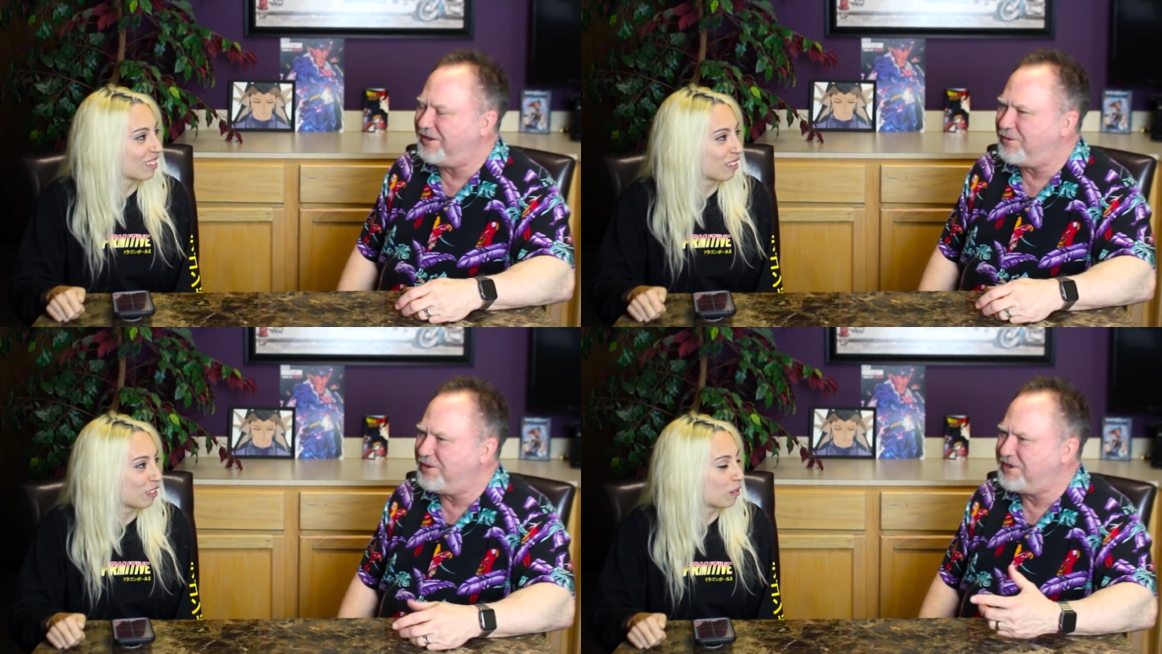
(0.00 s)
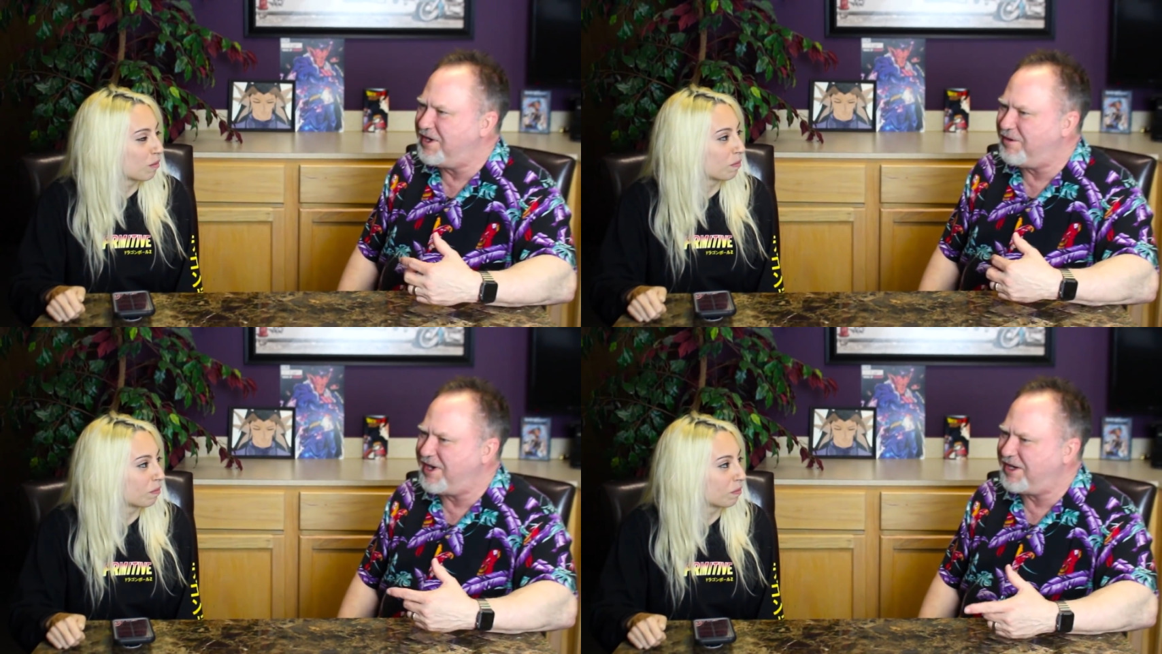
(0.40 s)
Speaker 1: Chris and I
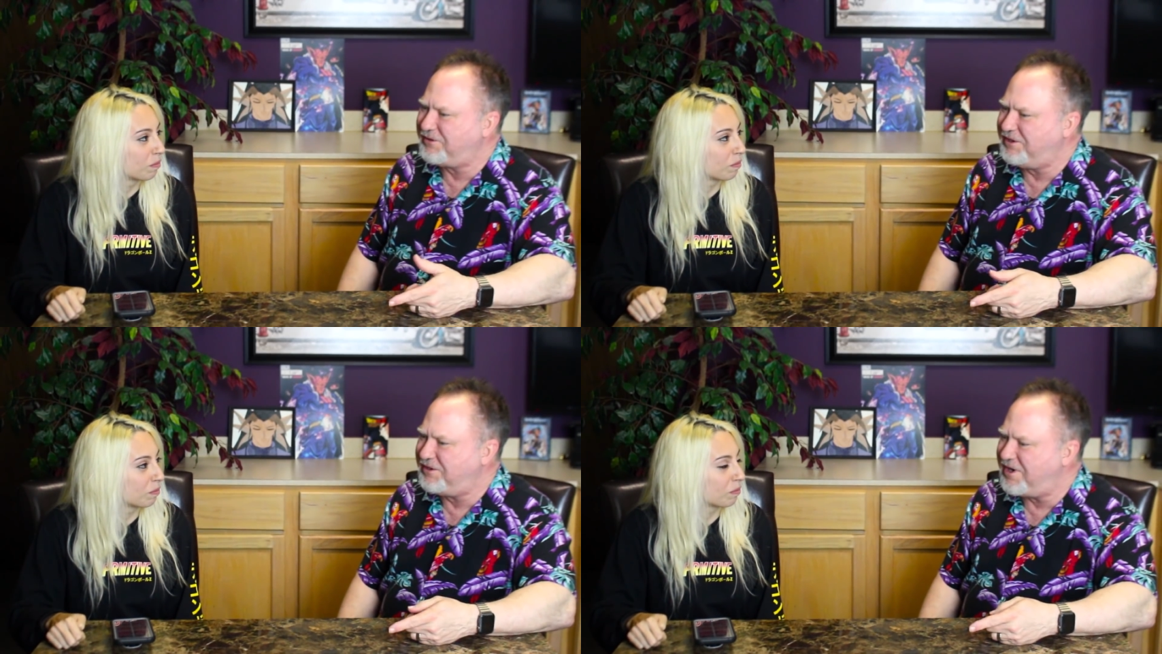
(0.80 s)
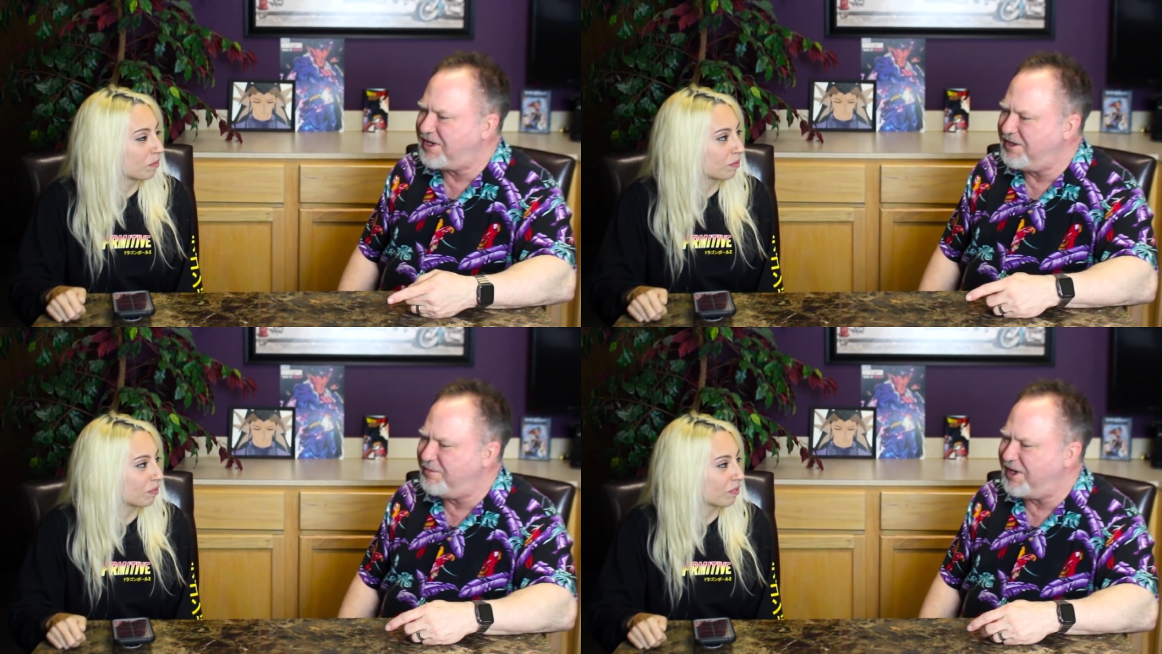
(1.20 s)
were actually
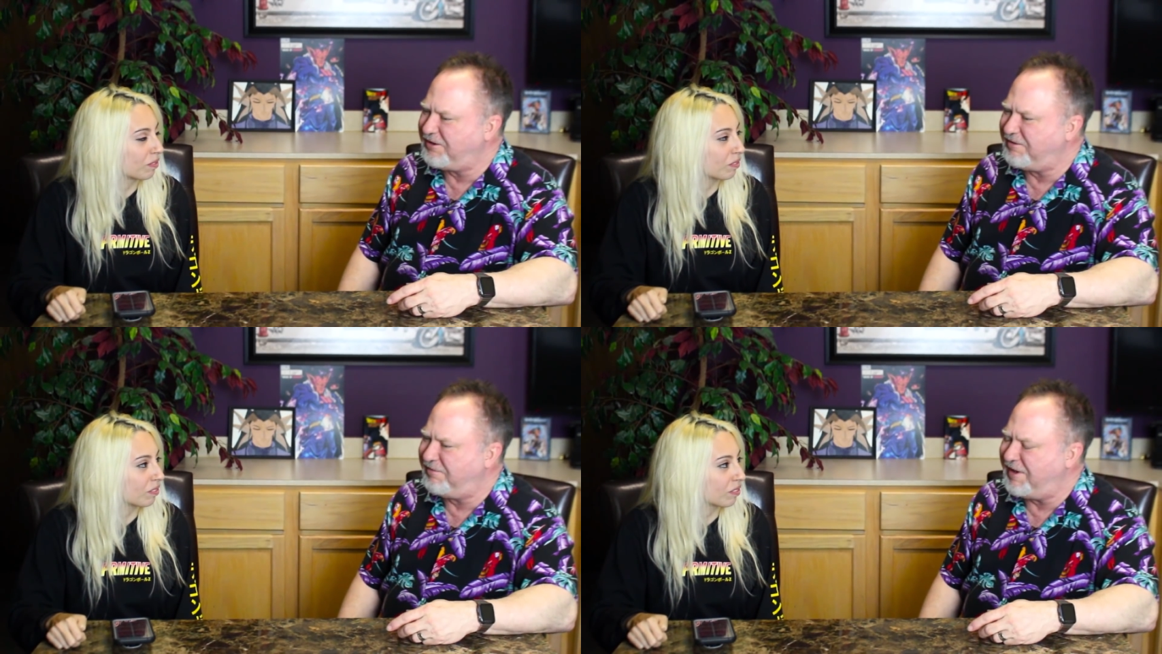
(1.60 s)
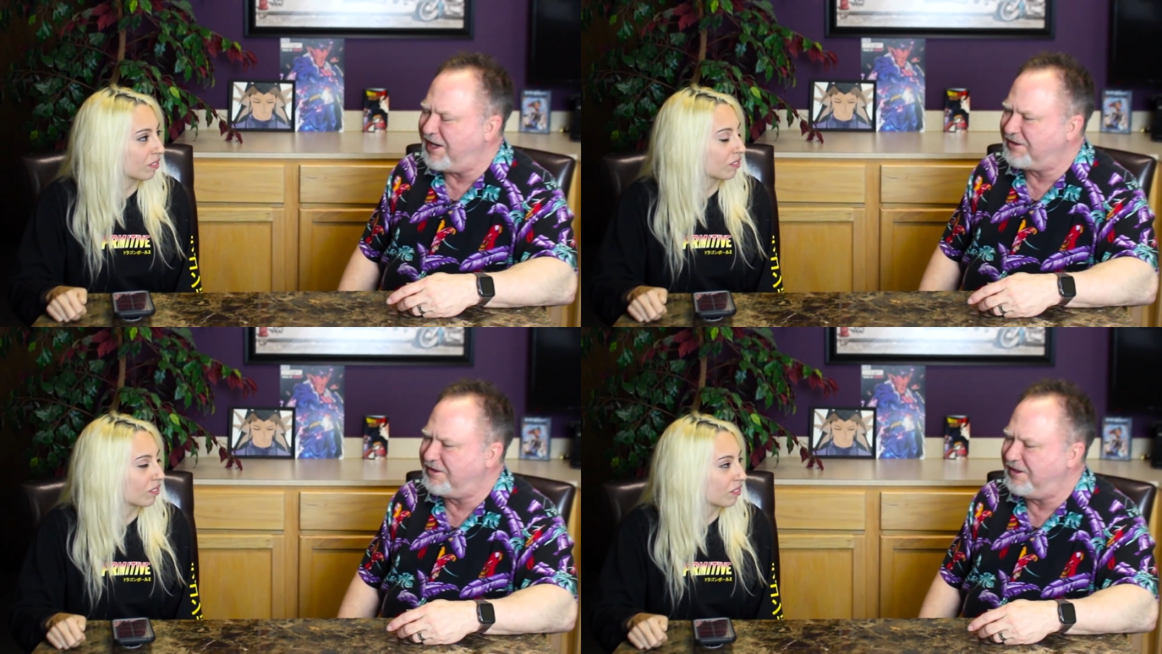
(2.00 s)
talking about the
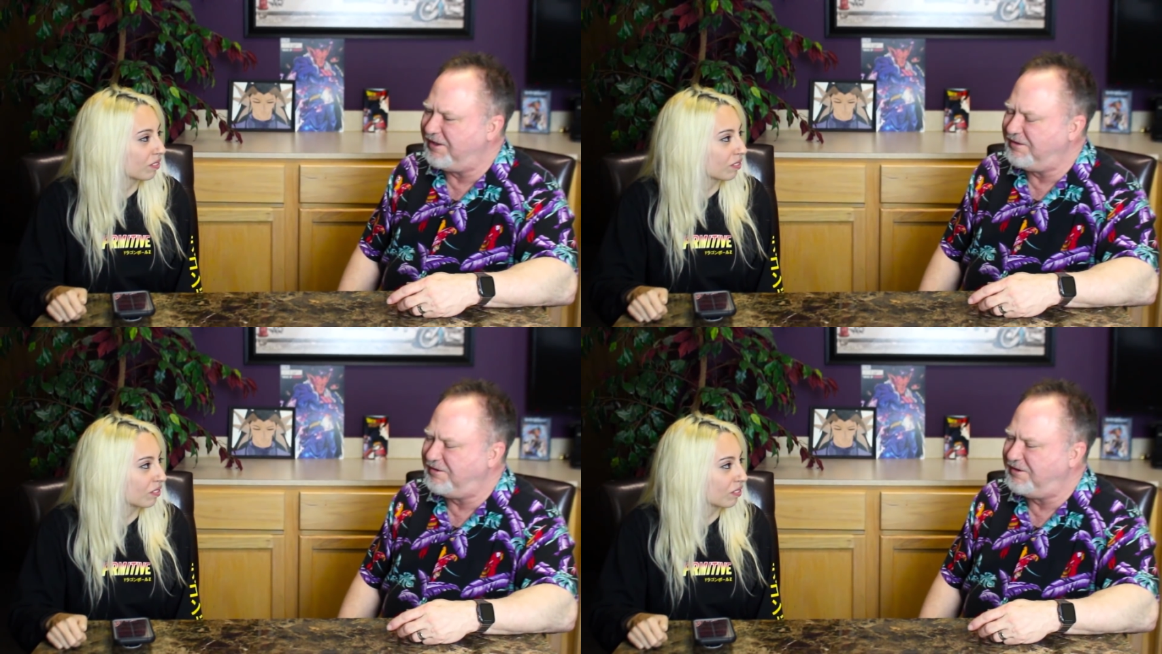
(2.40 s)
fact that